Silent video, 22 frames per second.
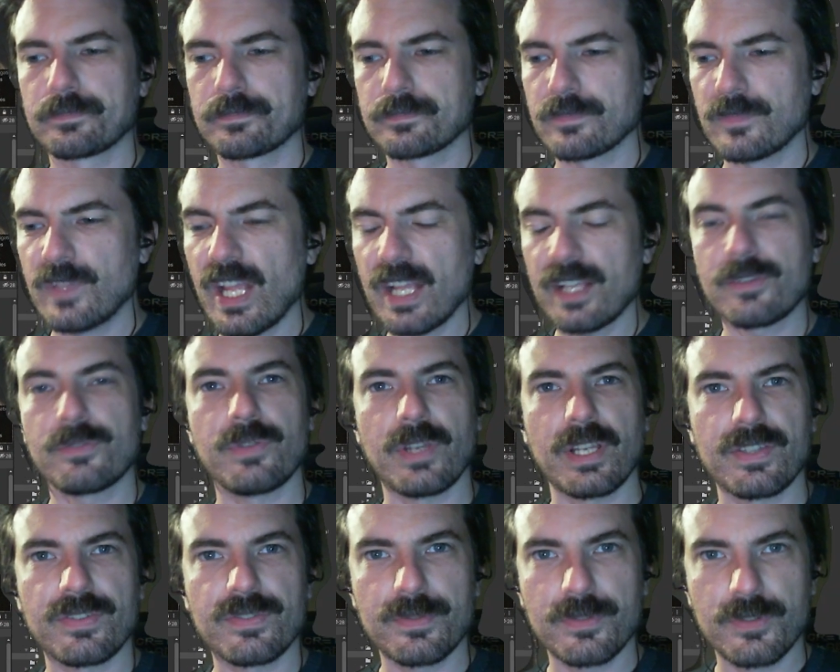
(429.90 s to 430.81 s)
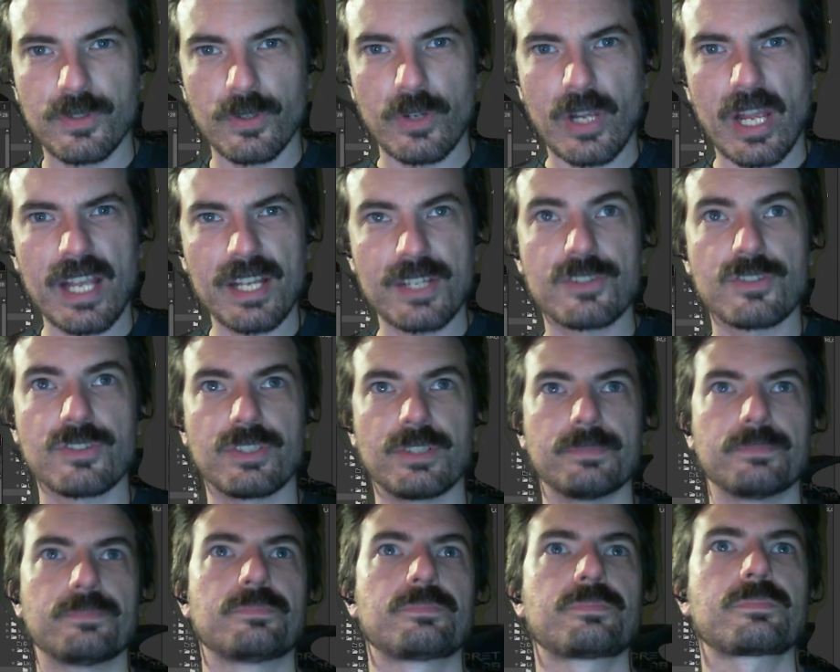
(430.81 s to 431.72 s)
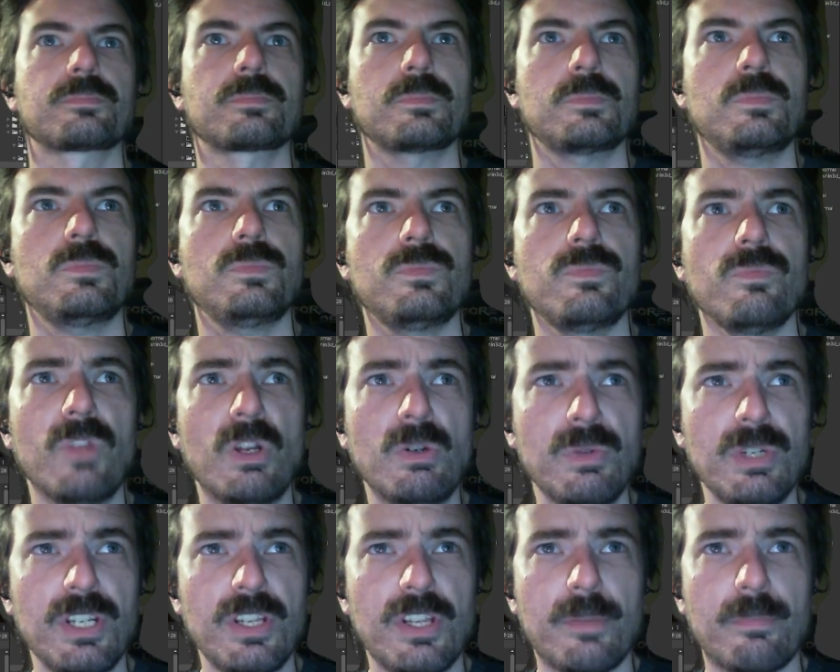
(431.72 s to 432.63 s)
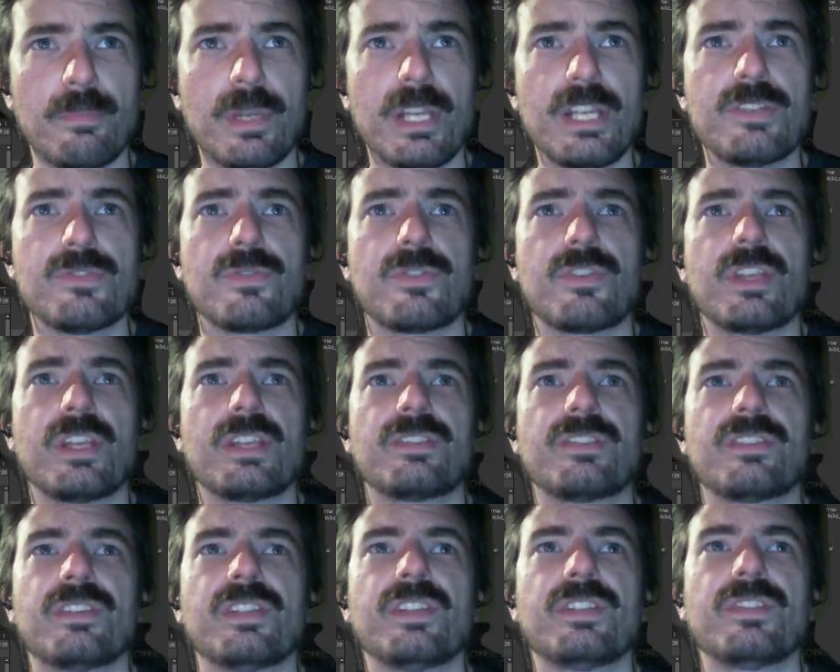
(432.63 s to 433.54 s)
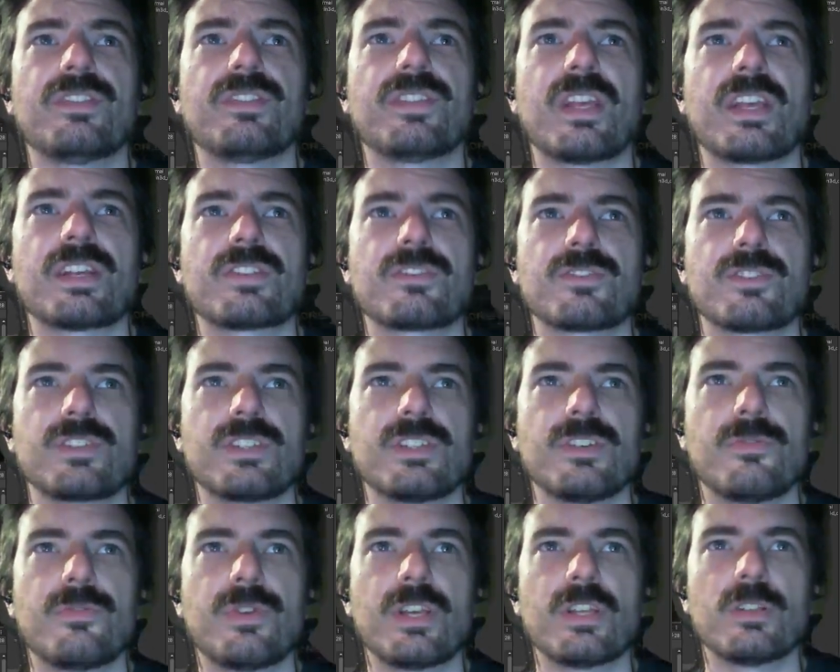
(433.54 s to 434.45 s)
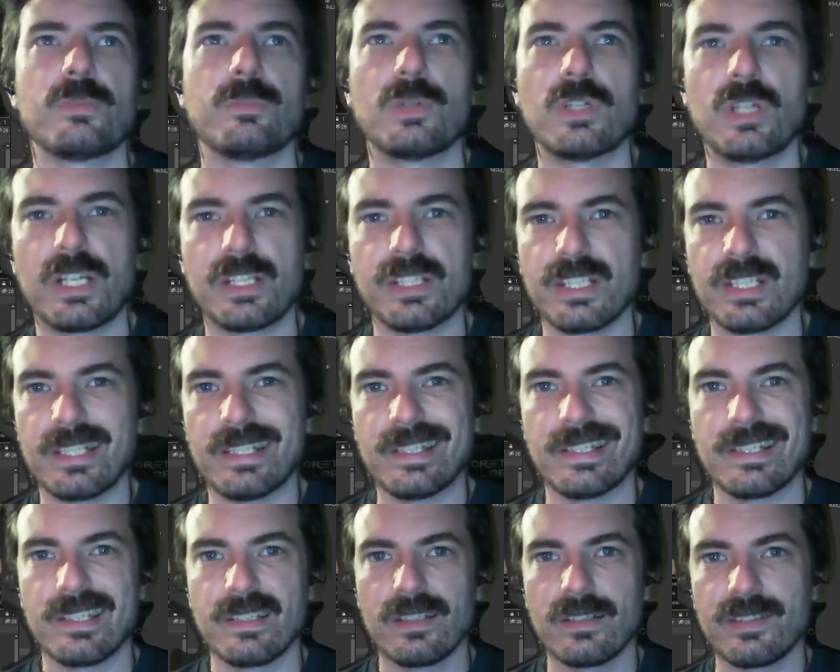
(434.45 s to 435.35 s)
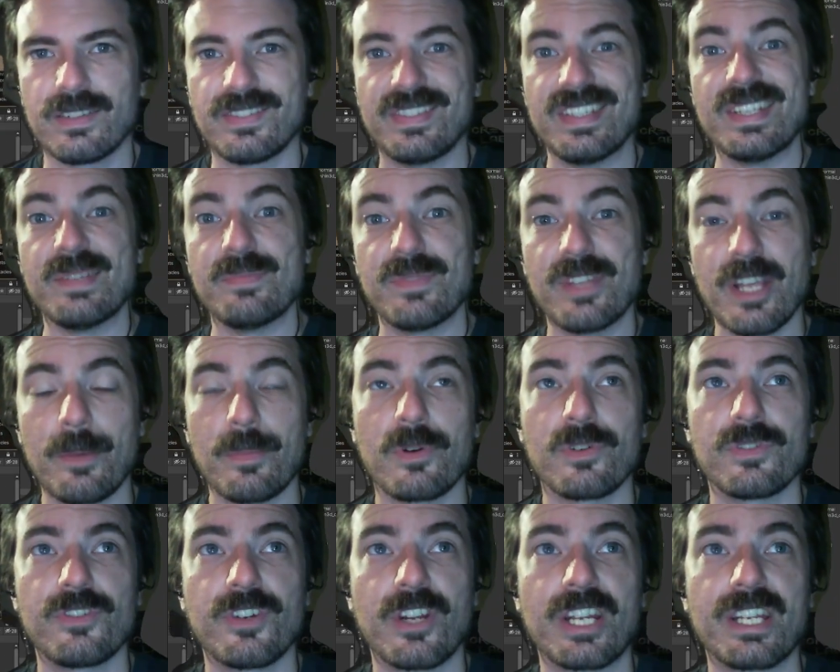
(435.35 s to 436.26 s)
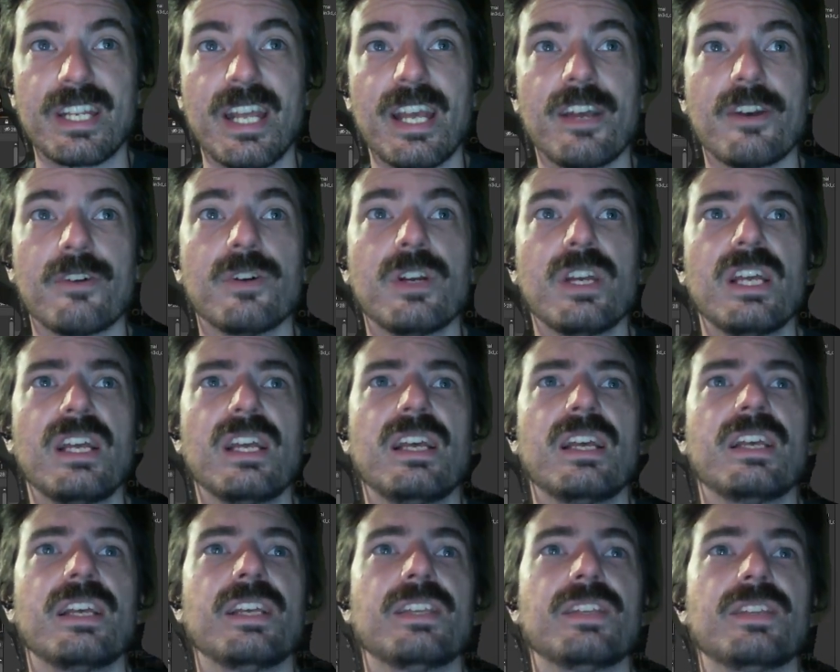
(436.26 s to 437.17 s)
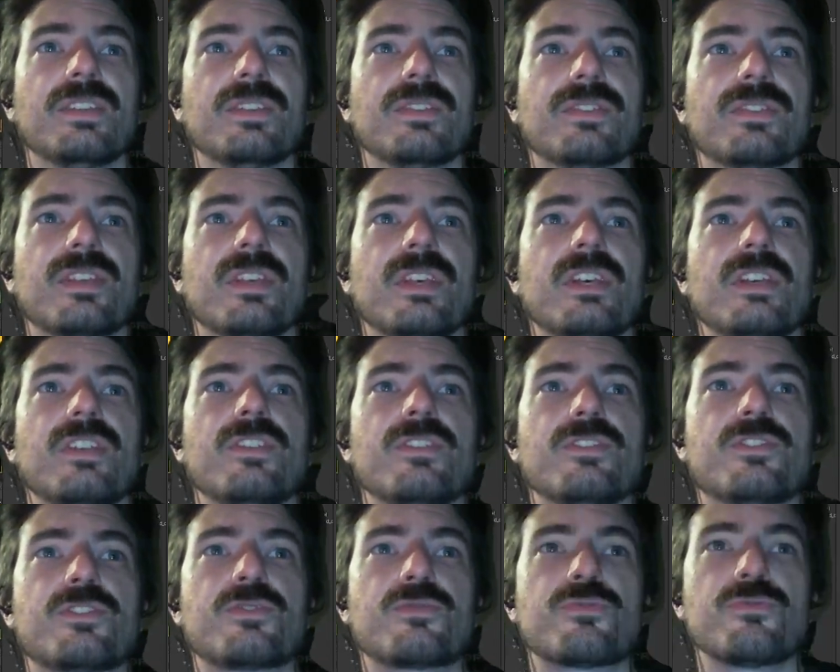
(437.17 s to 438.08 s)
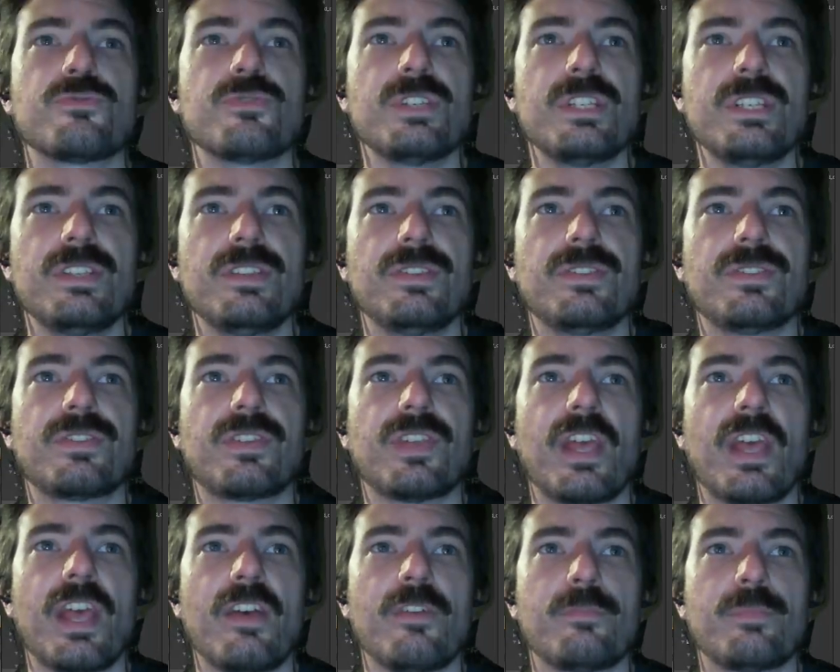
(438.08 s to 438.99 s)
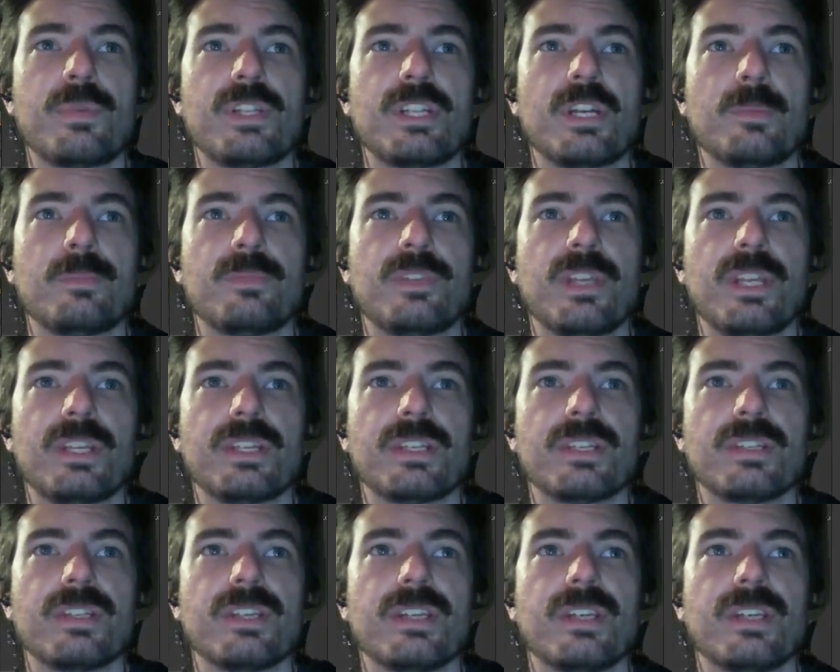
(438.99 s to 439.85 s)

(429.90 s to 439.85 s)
Next Fest. So actually, one of the major things, and this is actually available on the Steam demo right now, is the trees have been updated.